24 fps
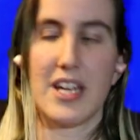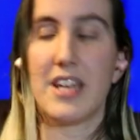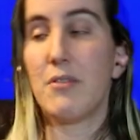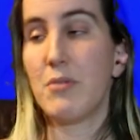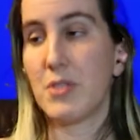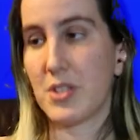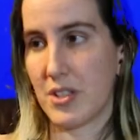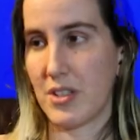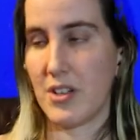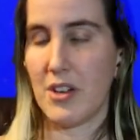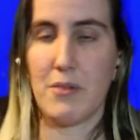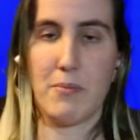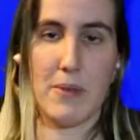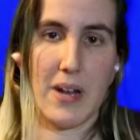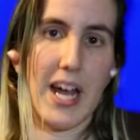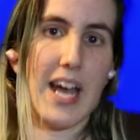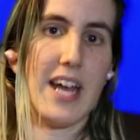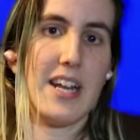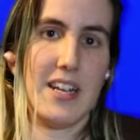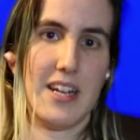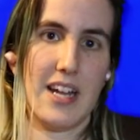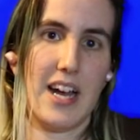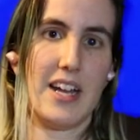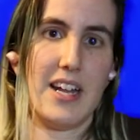He was clothed, but
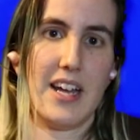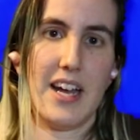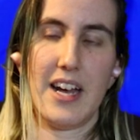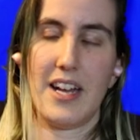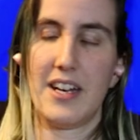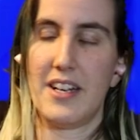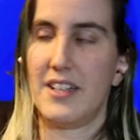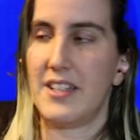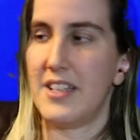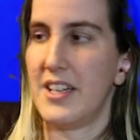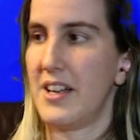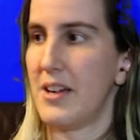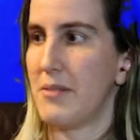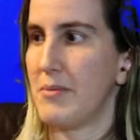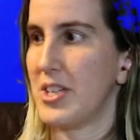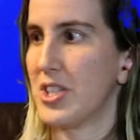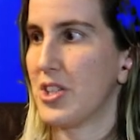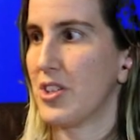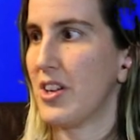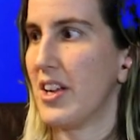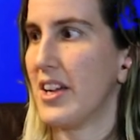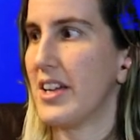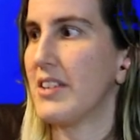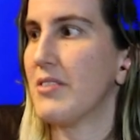I didn't have my
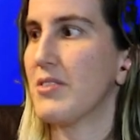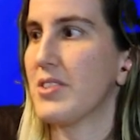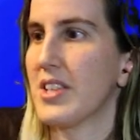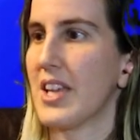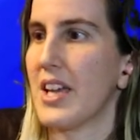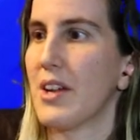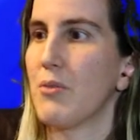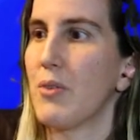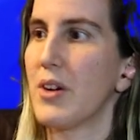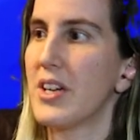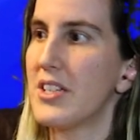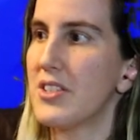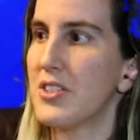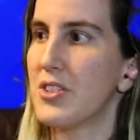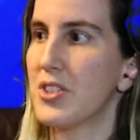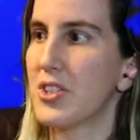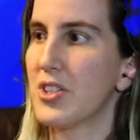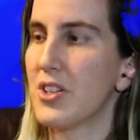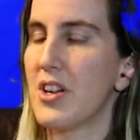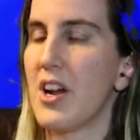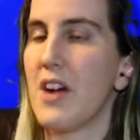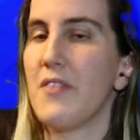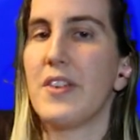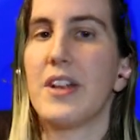shirt on. He was like, why is your
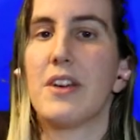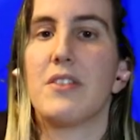shirt off?